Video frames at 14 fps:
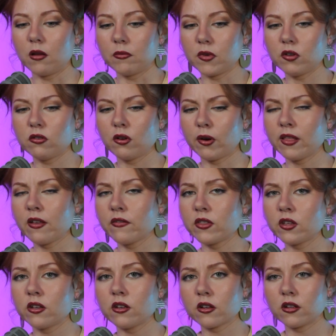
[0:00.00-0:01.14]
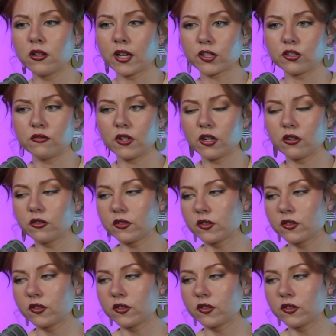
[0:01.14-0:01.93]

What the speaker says: You know, I love the collection videos,